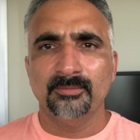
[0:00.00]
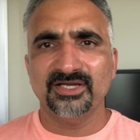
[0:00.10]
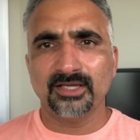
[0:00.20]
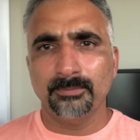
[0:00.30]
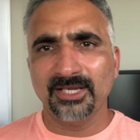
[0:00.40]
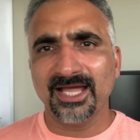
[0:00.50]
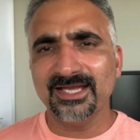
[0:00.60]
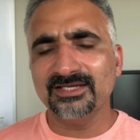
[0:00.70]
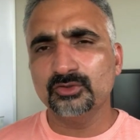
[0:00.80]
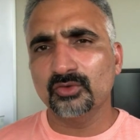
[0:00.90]
But
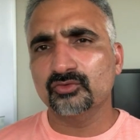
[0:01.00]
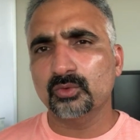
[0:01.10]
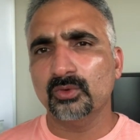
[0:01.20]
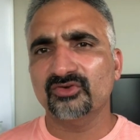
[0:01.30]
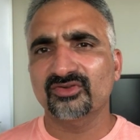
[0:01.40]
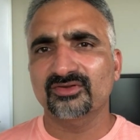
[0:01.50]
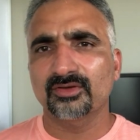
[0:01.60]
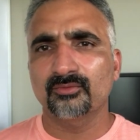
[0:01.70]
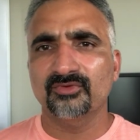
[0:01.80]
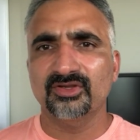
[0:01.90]
applying those courses
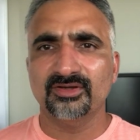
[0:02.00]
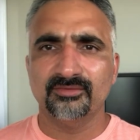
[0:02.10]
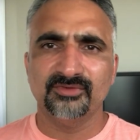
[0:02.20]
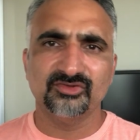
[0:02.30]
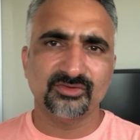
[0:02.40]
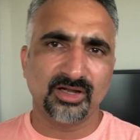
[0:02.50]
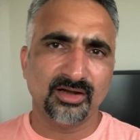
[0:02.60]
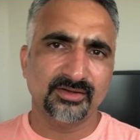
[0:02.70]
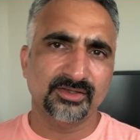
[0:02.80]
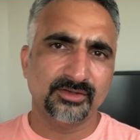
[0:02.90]
which
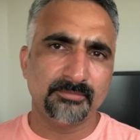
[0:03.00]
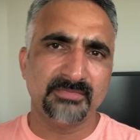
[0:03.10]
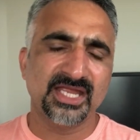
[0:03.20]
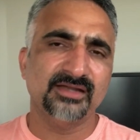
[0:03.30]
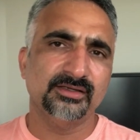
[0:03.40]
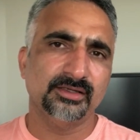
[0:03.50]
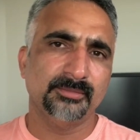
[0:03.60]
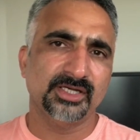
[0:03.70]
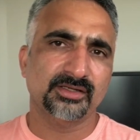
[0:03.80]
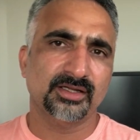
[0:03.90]
are in demand in
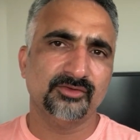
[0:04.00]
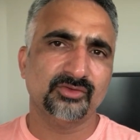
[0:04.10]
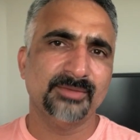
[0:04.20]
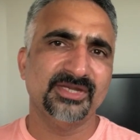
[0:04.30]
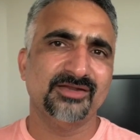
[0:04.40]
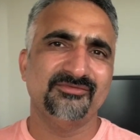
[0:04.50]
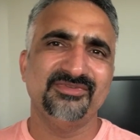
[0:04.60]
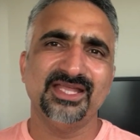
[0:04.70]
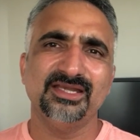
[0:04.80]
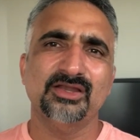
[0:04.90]
America. So I made a
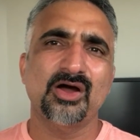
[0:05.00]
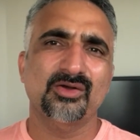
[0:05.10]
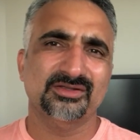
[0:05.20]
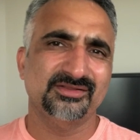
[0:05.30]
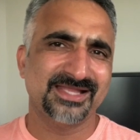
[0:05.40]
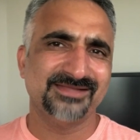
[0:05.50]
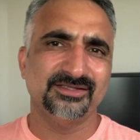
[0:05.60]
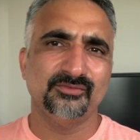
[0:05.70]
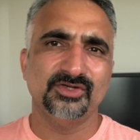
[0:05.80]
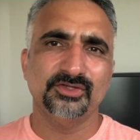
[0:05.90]
very long,
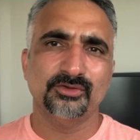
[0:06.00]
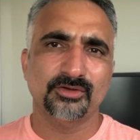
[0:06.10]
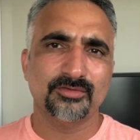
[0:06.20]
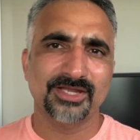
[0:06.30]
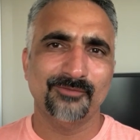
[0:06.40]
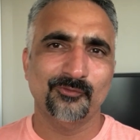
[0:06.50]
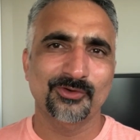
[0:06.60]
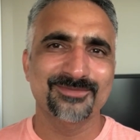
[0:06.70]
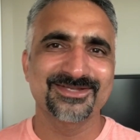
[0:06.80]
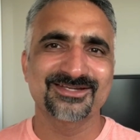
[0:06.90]
lengthy video, around like
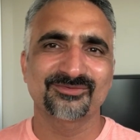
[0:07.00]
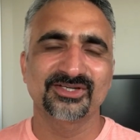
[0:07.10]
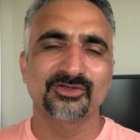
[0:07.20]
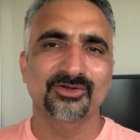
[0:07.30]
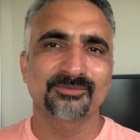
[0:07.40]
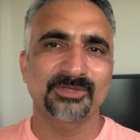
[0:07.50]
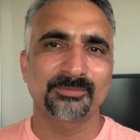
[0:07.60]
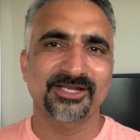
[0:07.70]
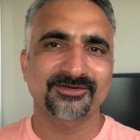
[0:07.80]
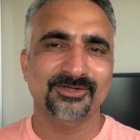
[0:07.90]
40 minutes video.
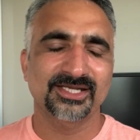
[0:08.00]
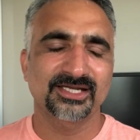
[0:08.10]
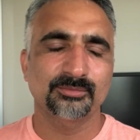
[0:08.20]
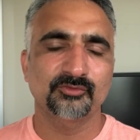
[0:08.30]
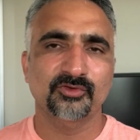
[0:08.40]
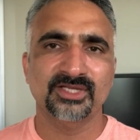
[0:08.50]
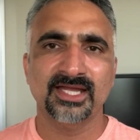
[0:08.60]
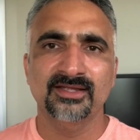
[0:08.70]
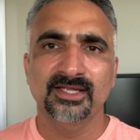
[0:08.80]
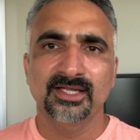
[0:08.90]
People are gonna hate me for
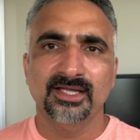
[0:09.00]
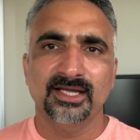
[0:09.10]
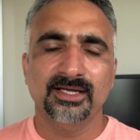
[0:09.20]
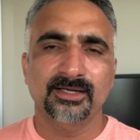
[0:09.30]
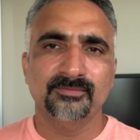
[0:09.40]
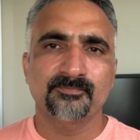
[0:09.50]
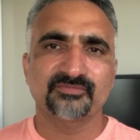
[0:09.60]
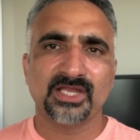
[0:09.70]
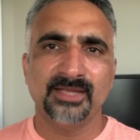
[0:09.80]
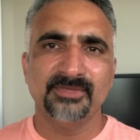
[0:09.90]
that.
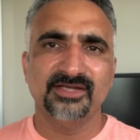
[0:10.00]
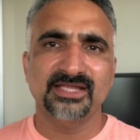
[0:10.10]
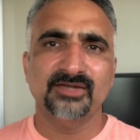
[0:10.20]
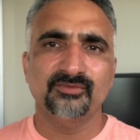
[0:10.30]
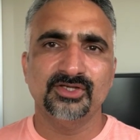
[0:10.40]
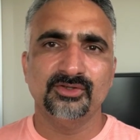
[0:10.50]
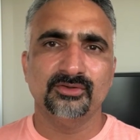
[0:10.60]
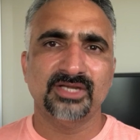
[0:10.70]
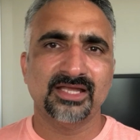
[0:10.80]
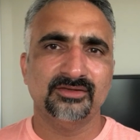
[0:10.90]
I made that video.